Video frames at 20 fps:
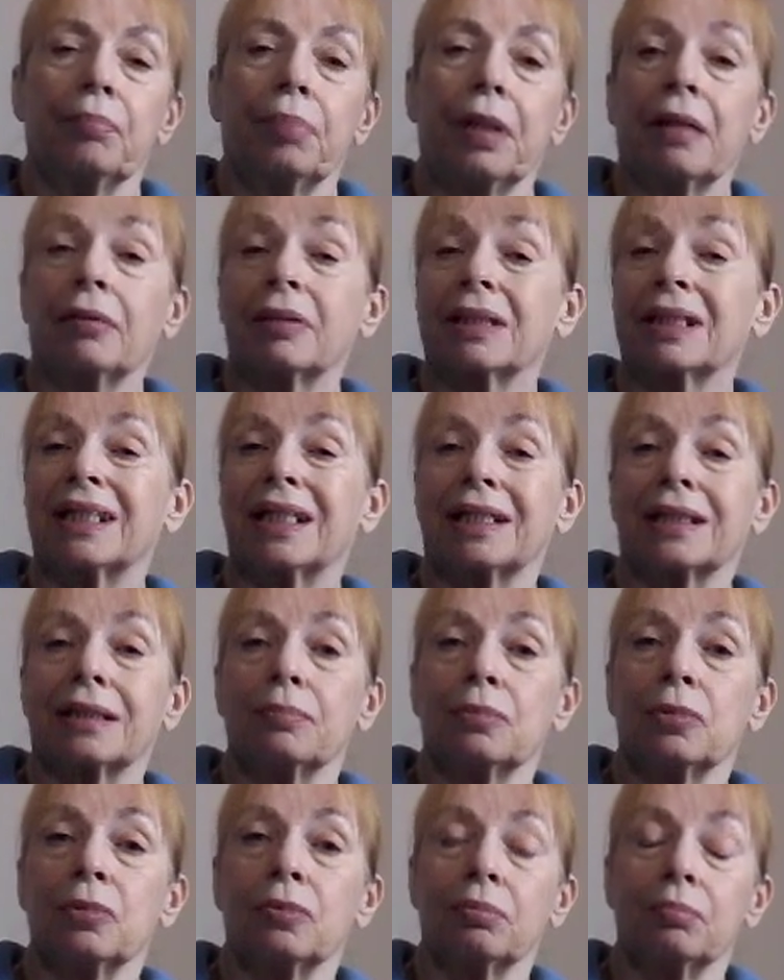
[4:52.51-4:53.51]

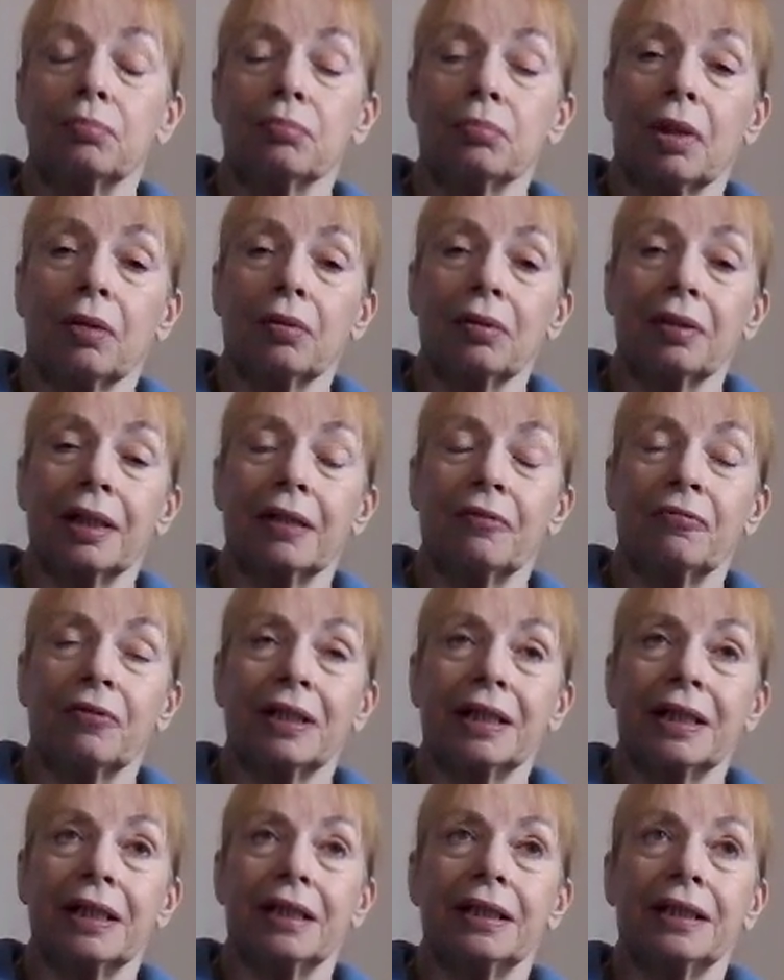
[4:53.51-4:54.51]
Paracetamol if
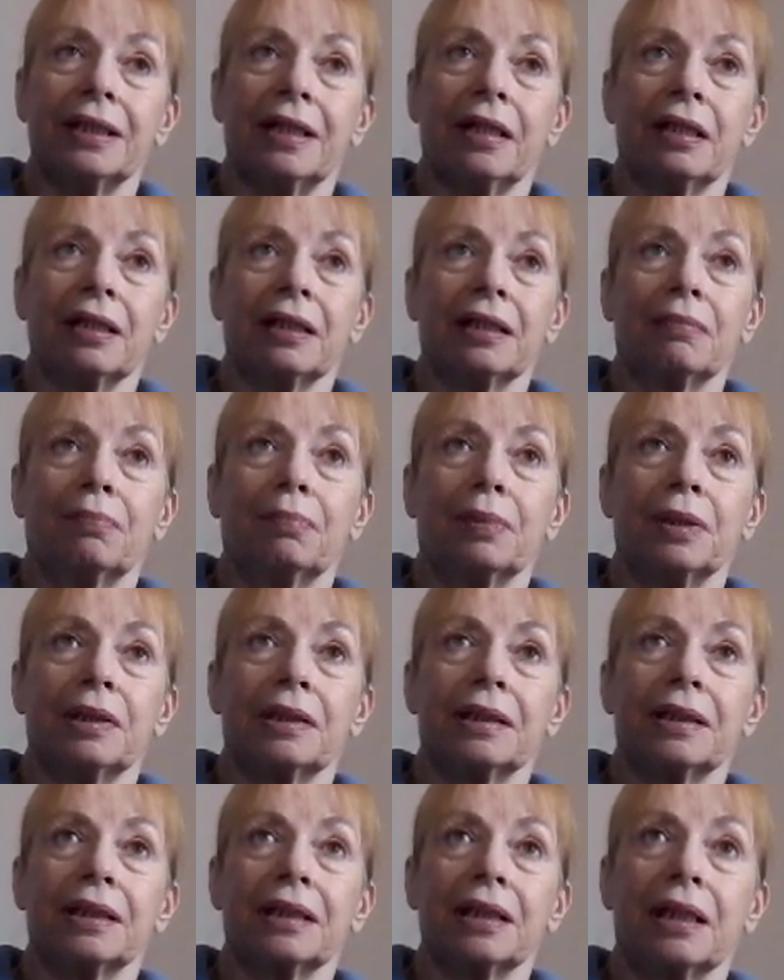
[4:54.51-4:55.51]
I need it,
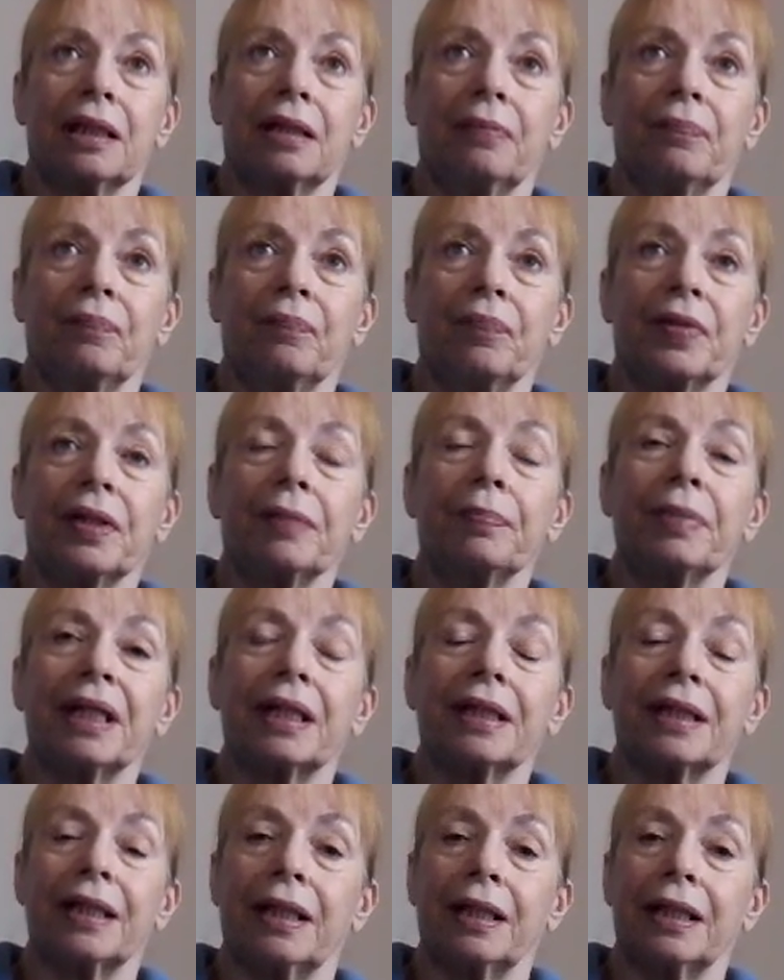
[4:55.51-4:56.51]
but the
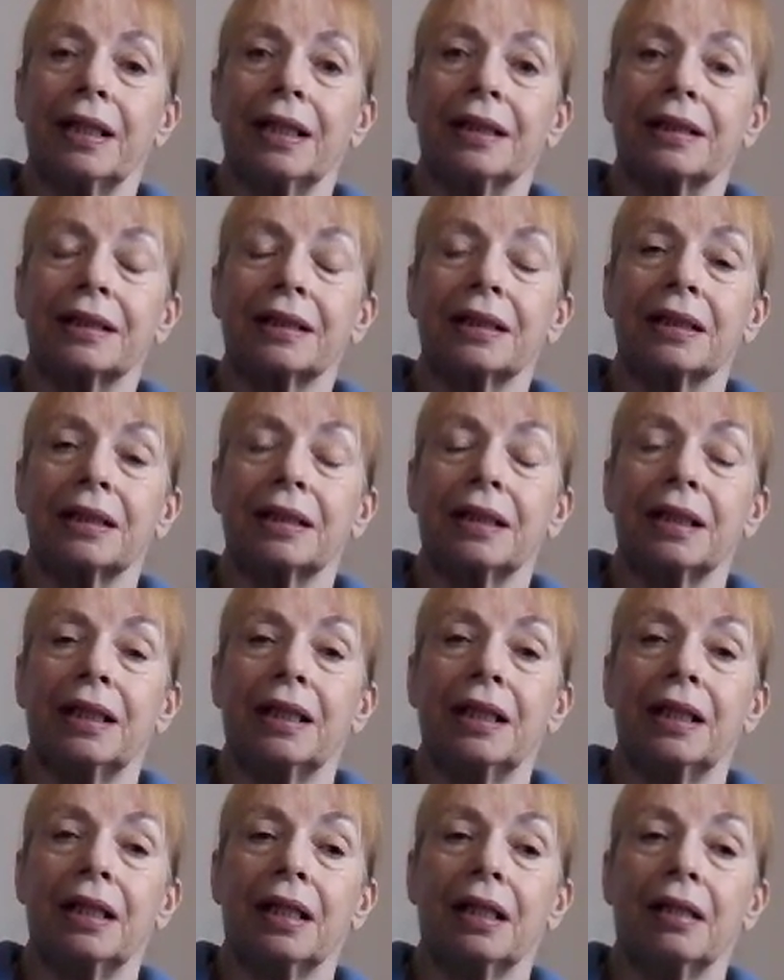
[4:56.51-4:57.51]
big thing is that
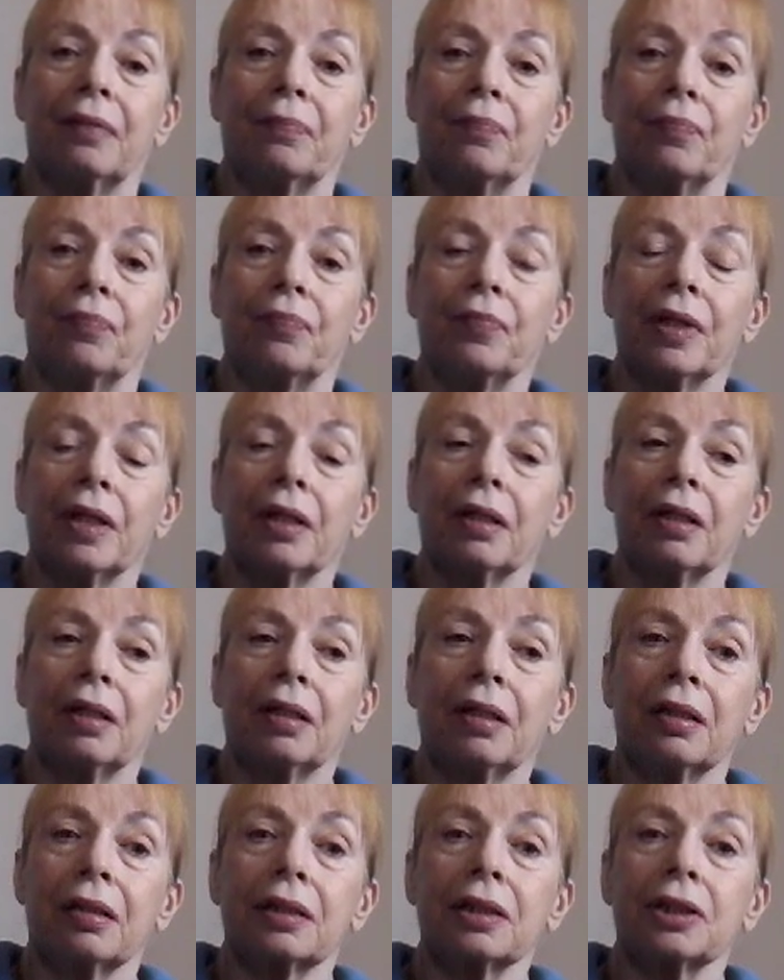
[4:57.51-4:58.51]
the
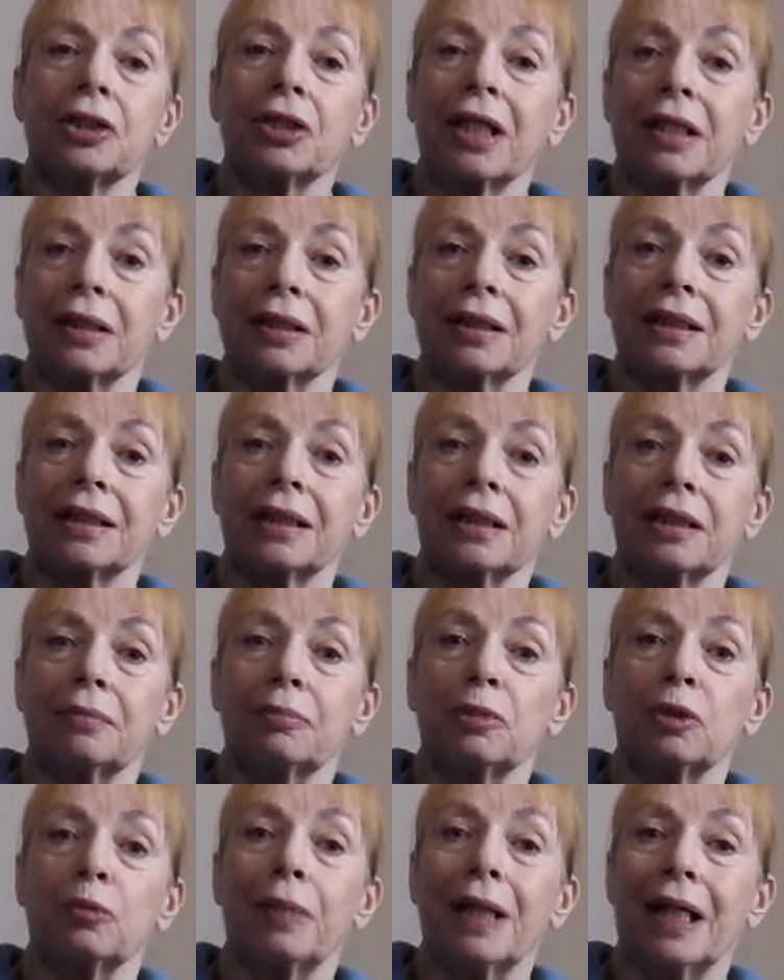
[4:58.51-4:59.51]

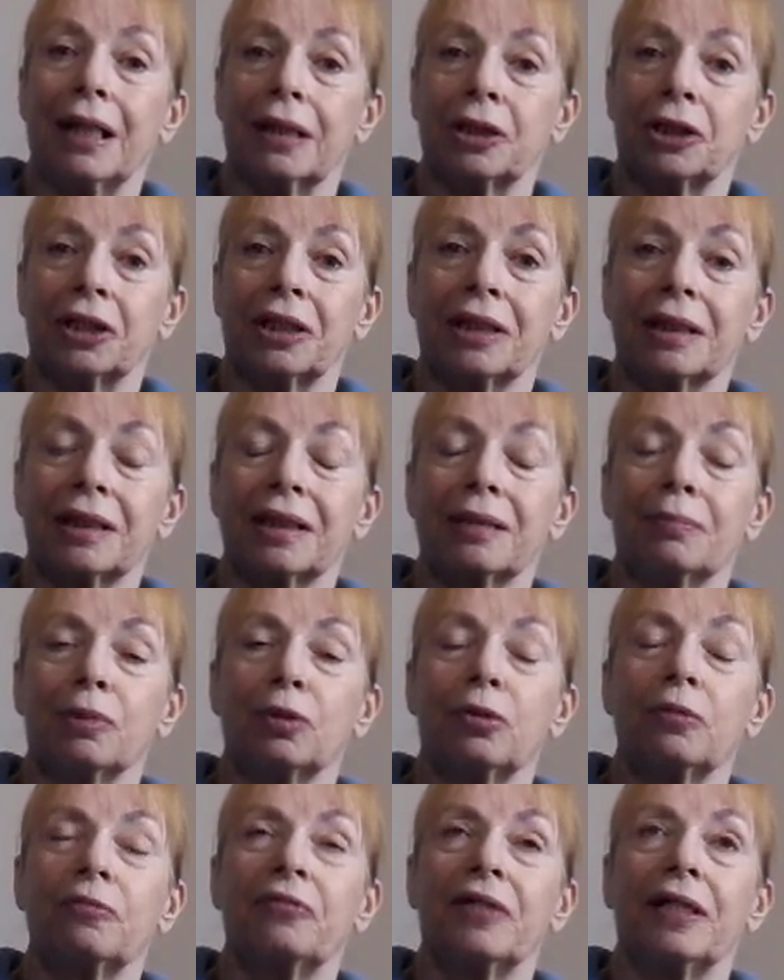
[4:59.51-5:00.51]
transdermal patches, the
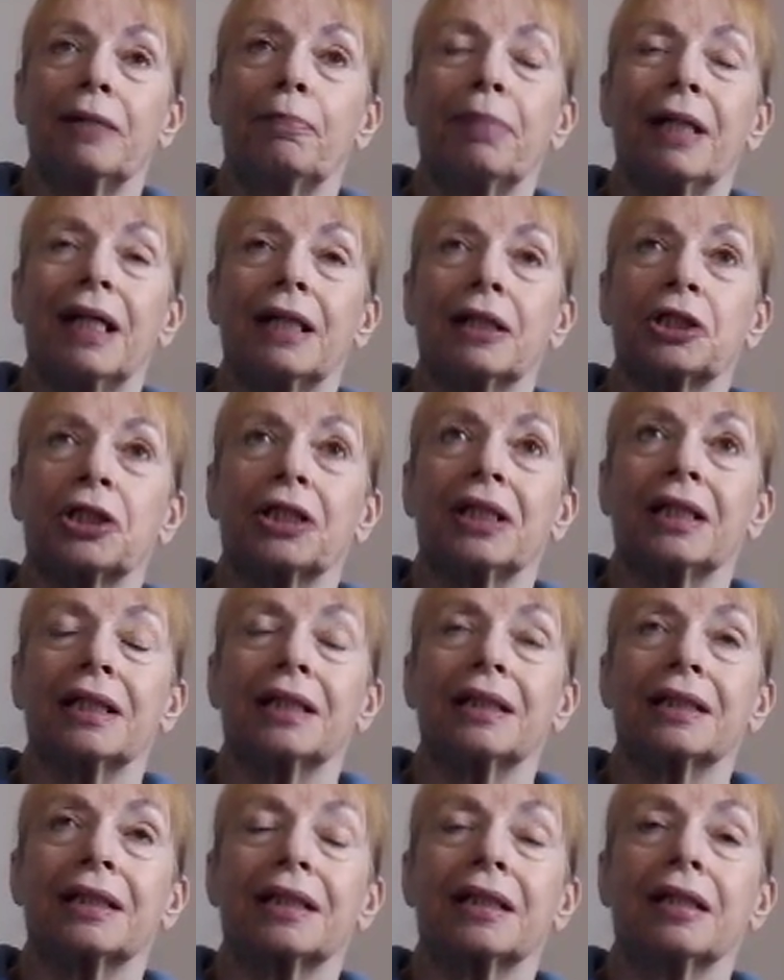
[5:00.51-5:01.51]
morphine
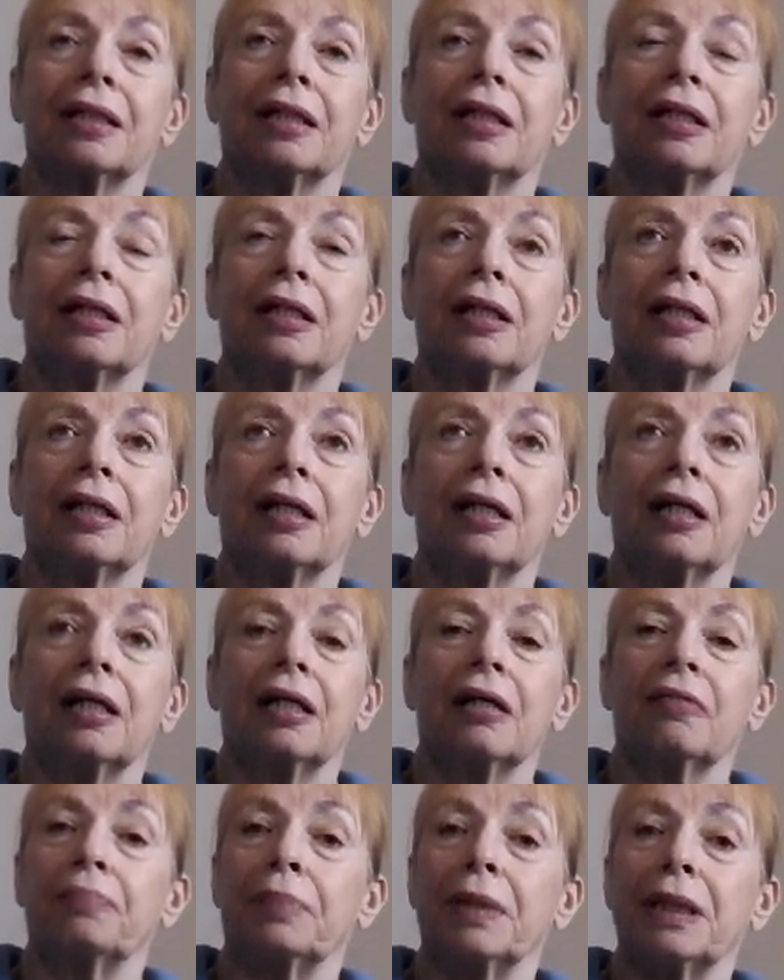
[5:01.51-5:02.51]
patches,
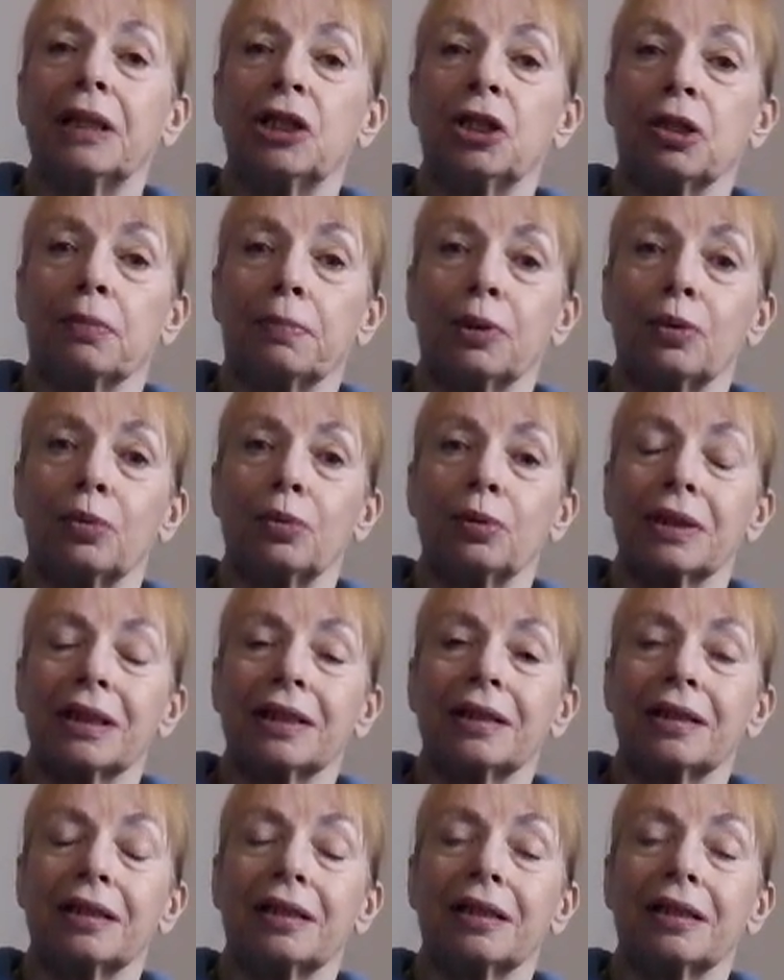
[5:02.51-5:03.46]
have been doubled.